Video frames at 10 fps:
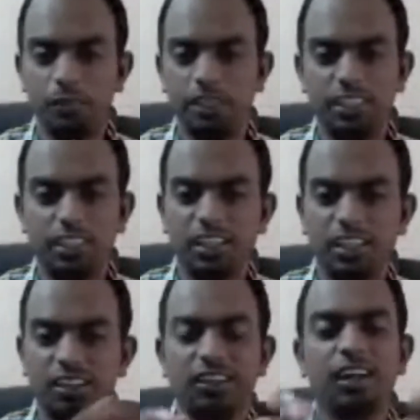Big data
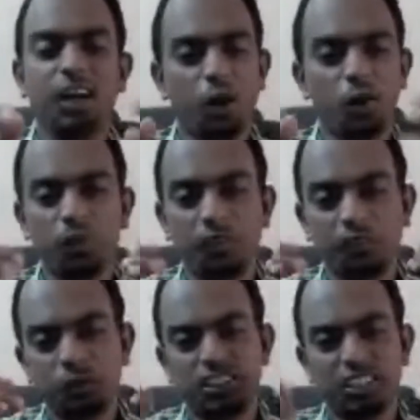and Hadoop.
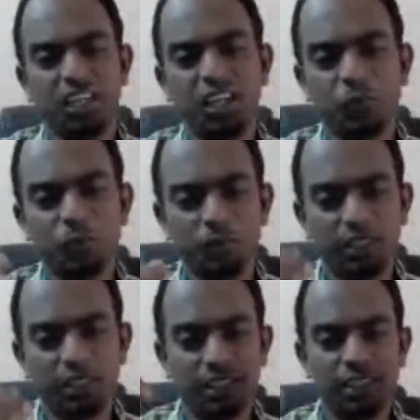Everyone is talking about
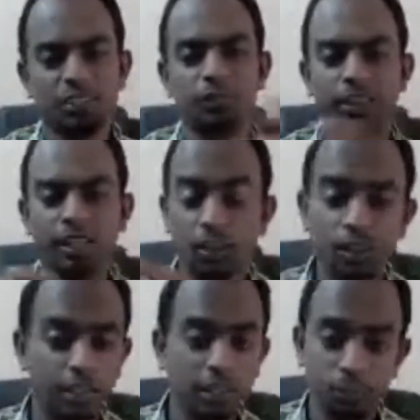big data. It is big data. Our
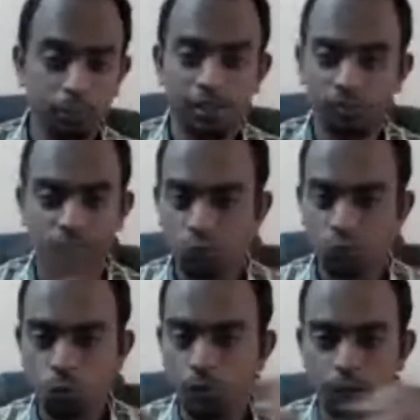data is big. We should
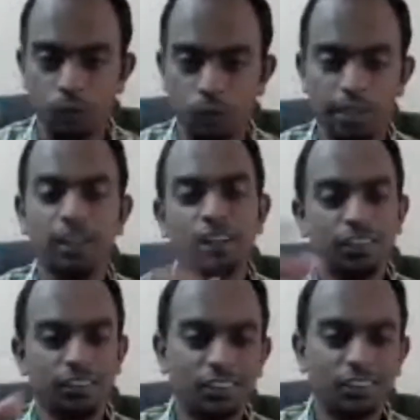go big. Okay,
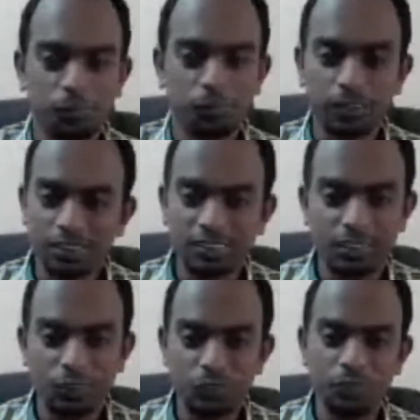this company is
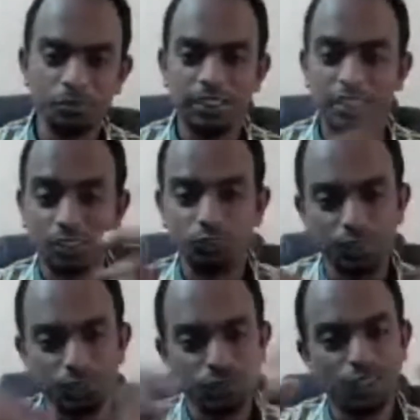using big data, so
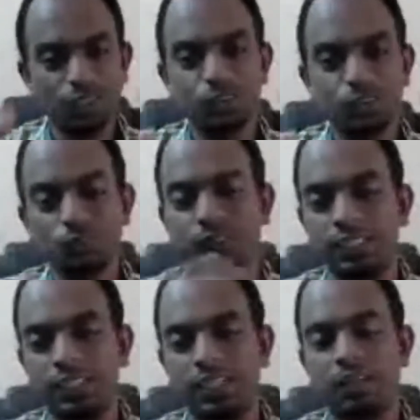we should also use big
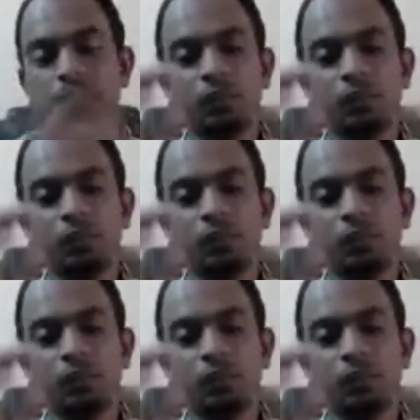data.